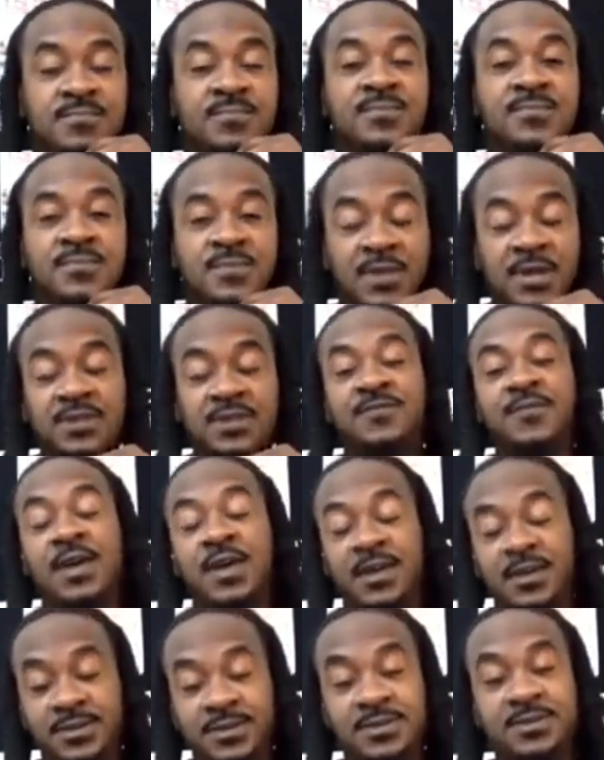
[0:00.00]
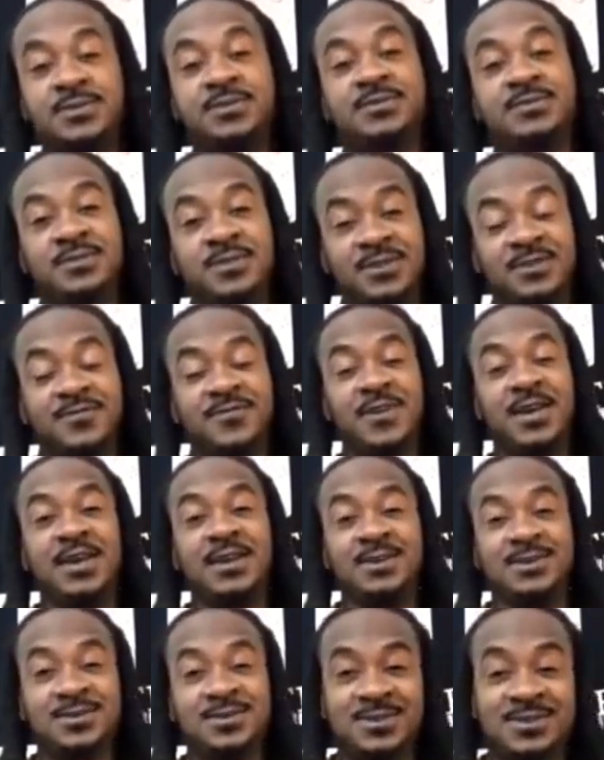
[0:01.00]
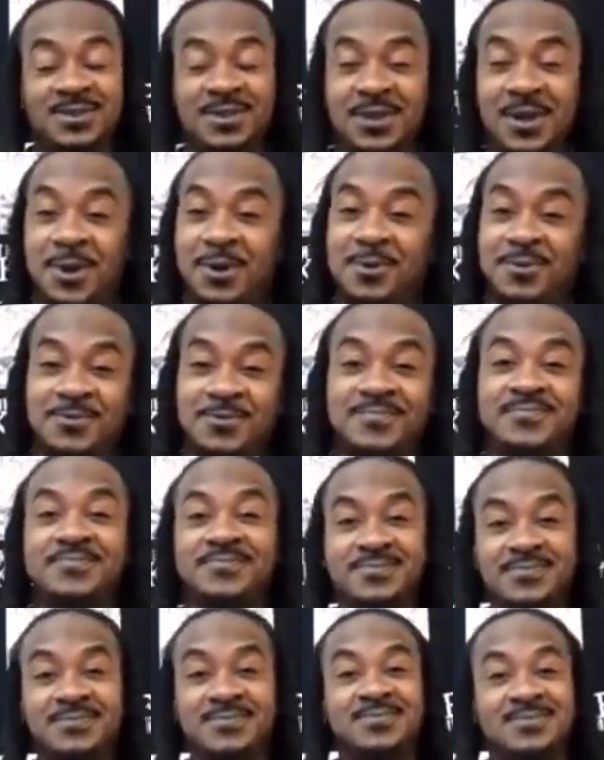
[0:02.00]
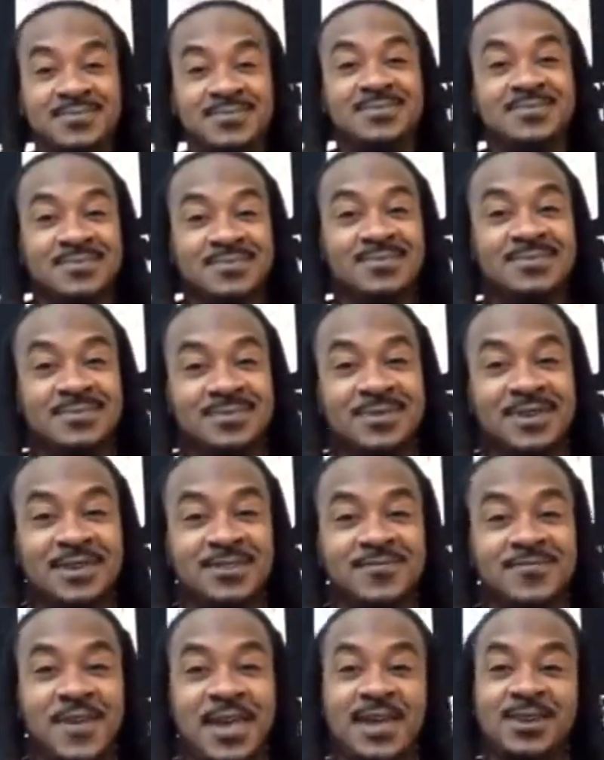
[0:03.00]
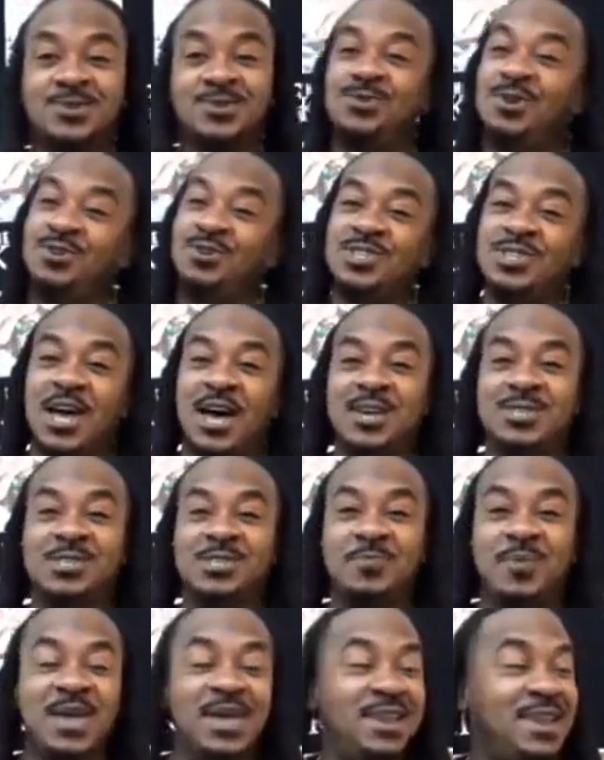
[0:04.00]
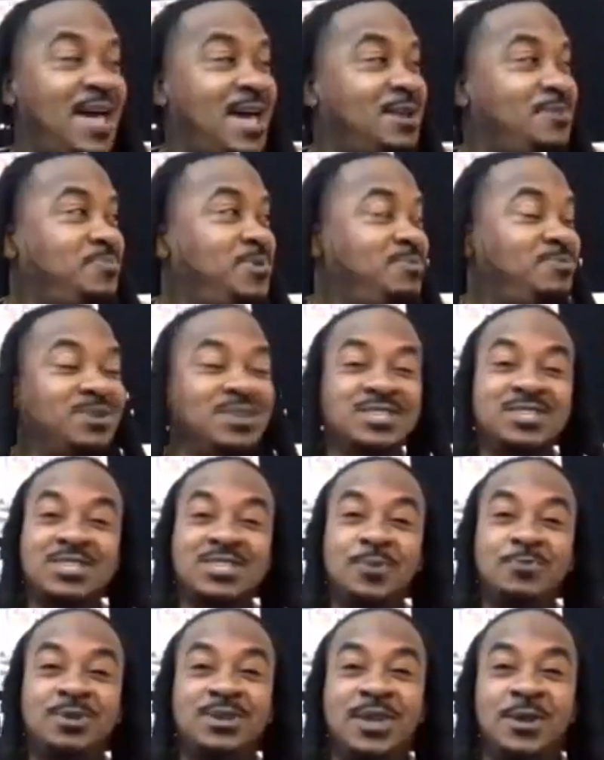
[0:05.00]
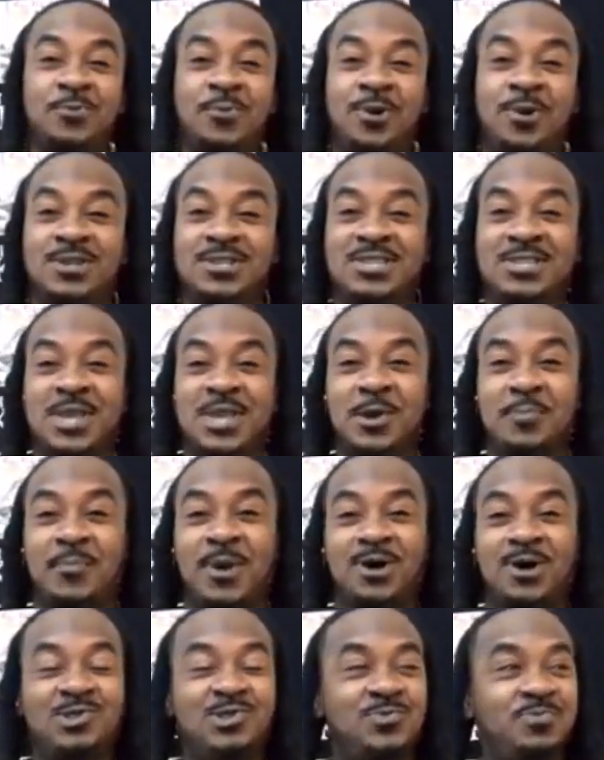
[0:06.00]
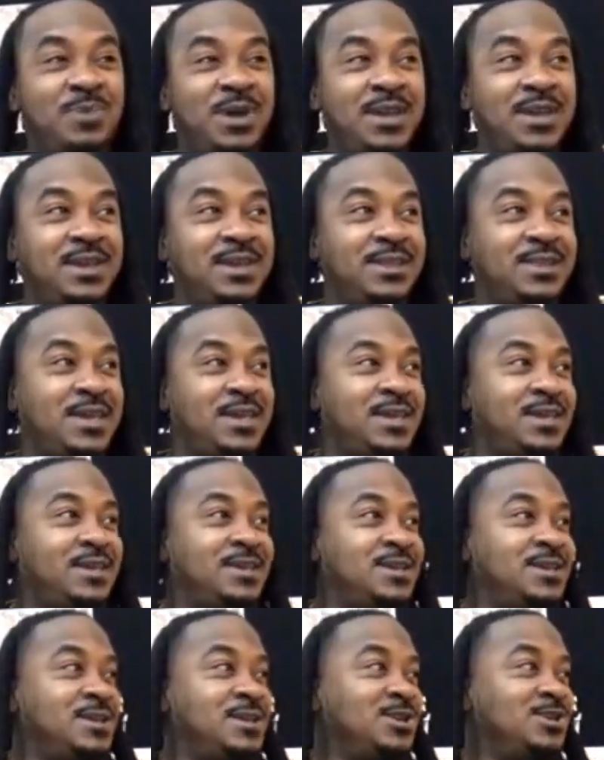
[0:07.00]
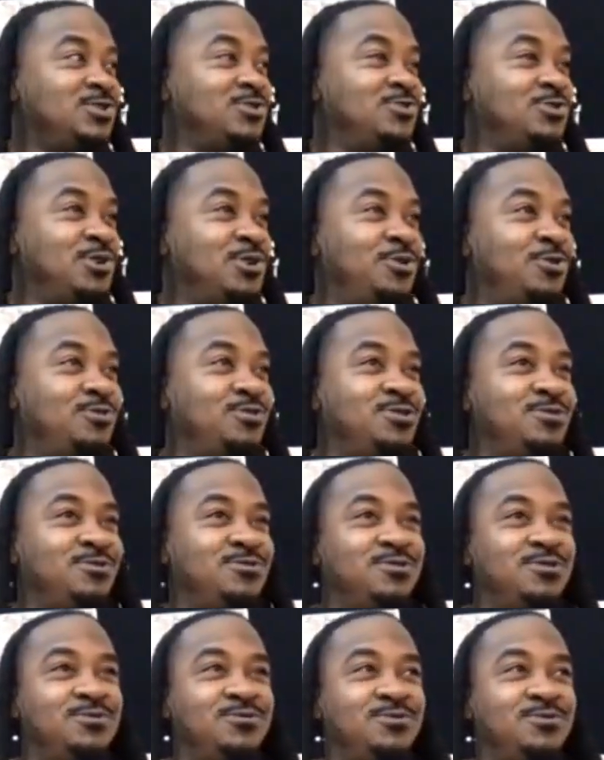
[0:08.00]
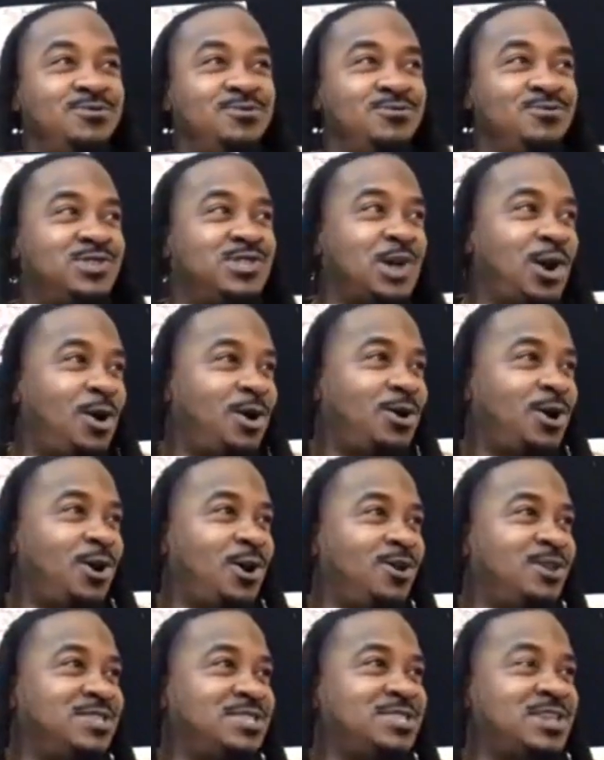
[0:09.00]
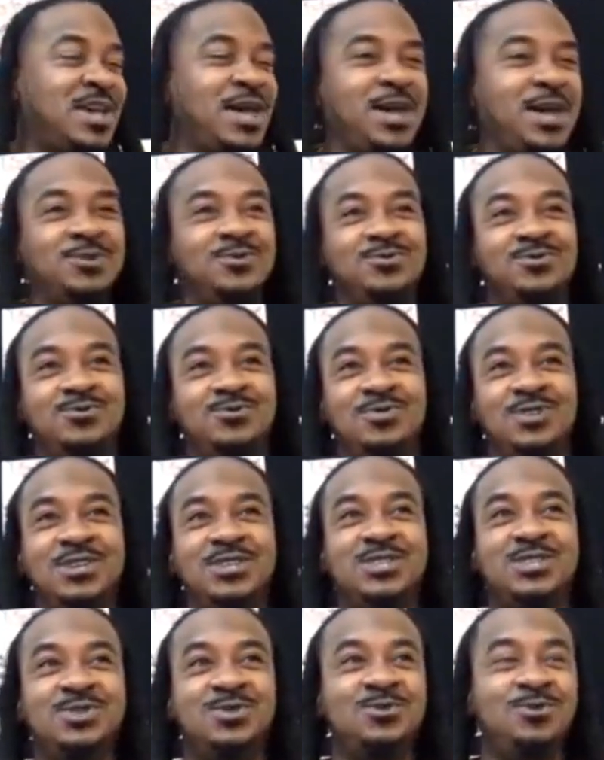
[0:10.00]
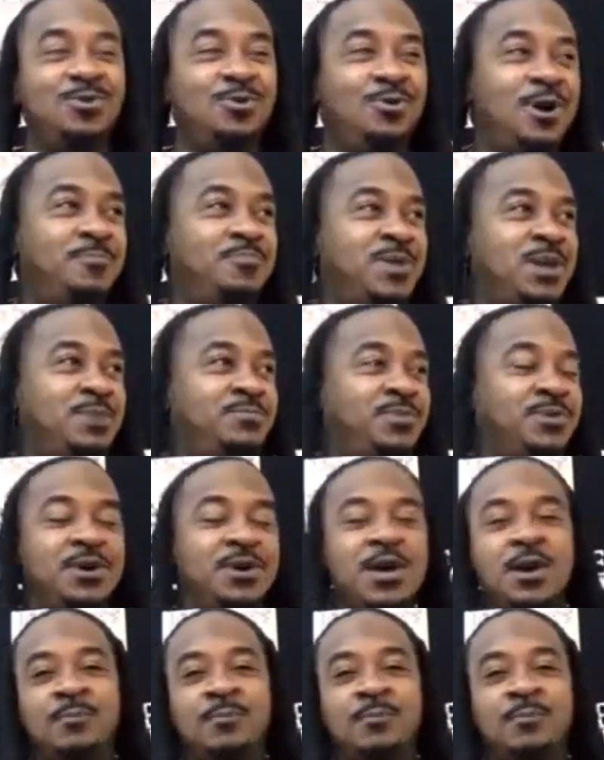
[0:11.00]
That's facts. That's facts. Go. That's facts. You know, Charleston, man, a lot of people can say what they want to say about you, man, that, you know, you talk all the time, you do this and you go at people.